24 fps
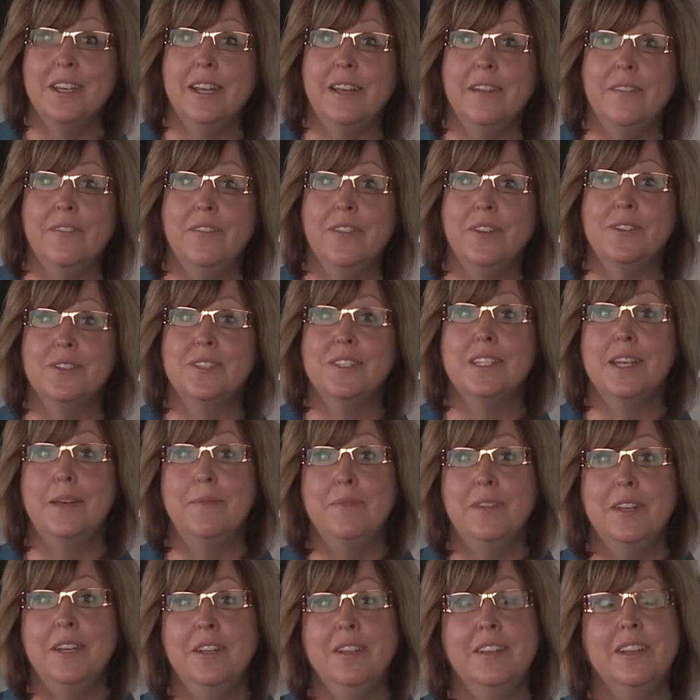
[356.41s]
And if there's
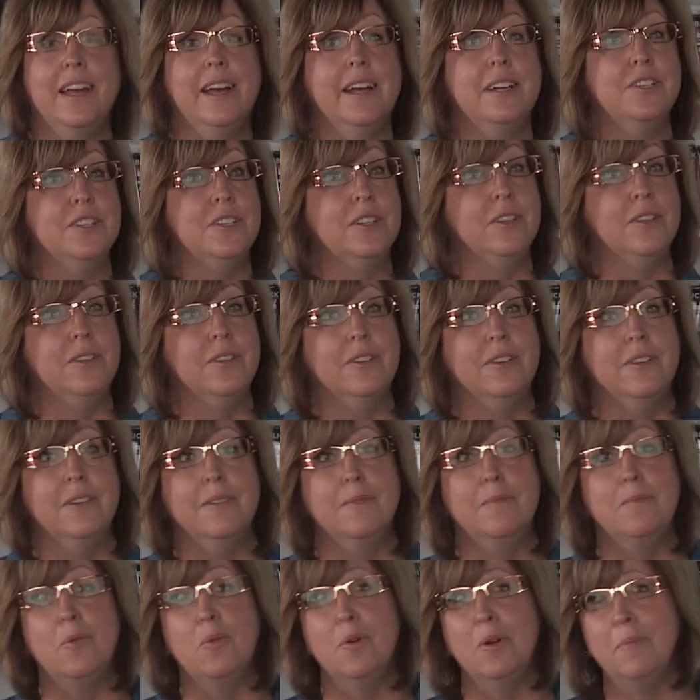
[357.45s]
something you'd like to
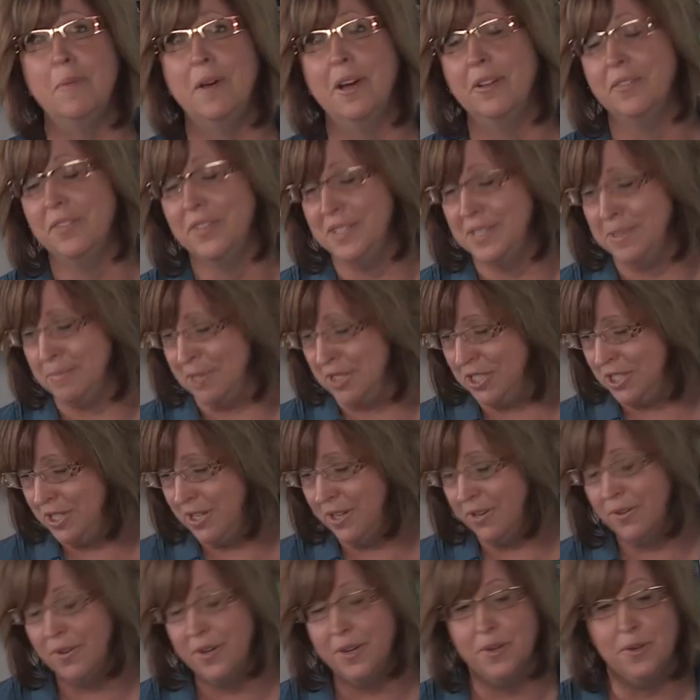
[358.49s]
learn more about these
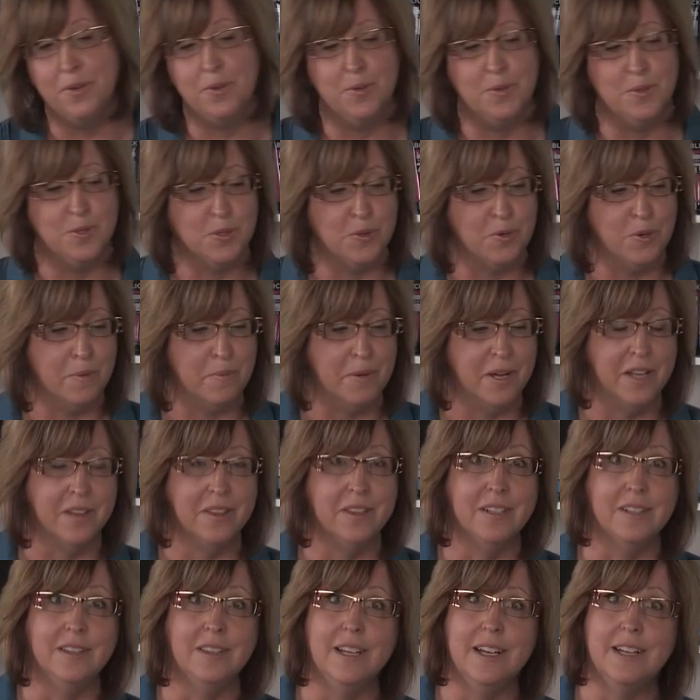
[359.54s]
materials or about
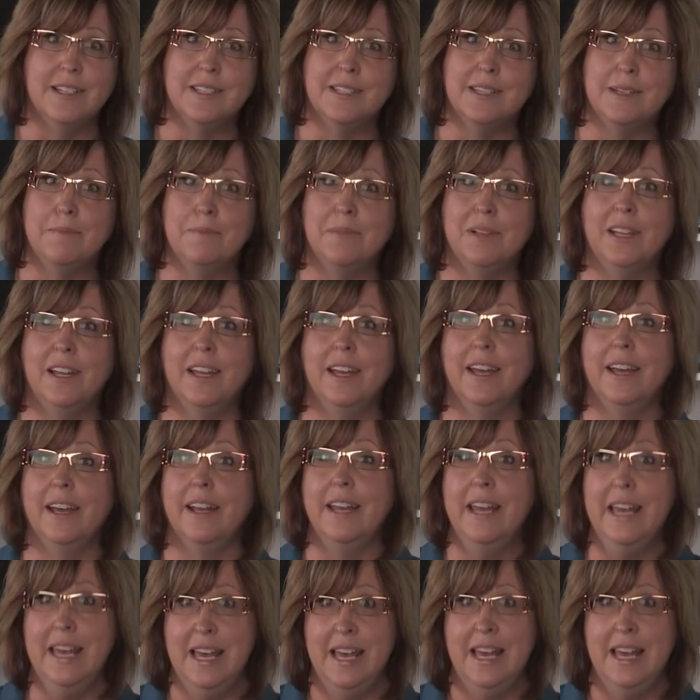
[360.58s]
the lesson plan,